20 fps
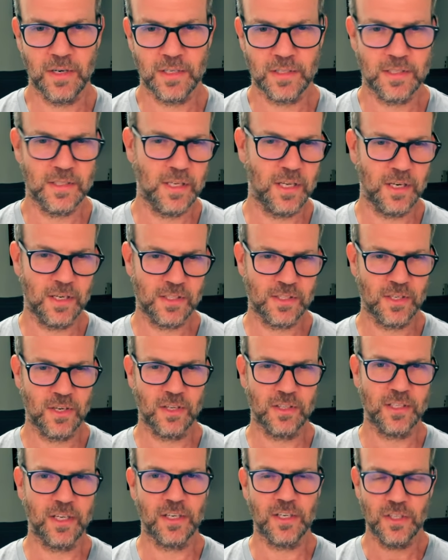It, and it's
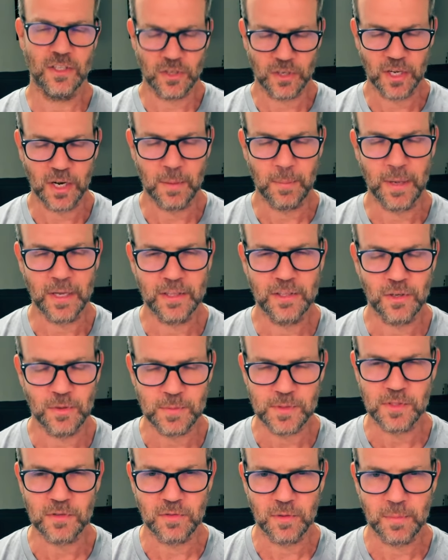not like you're going to make the
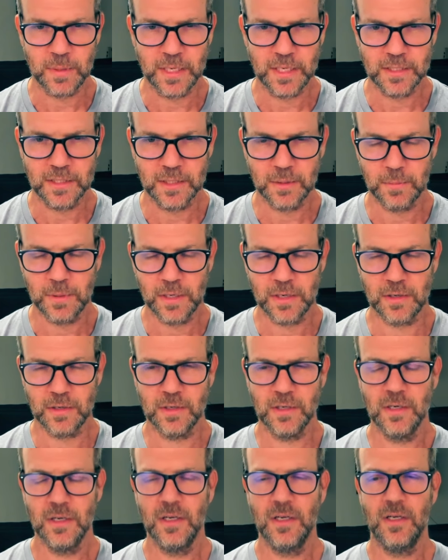observability better.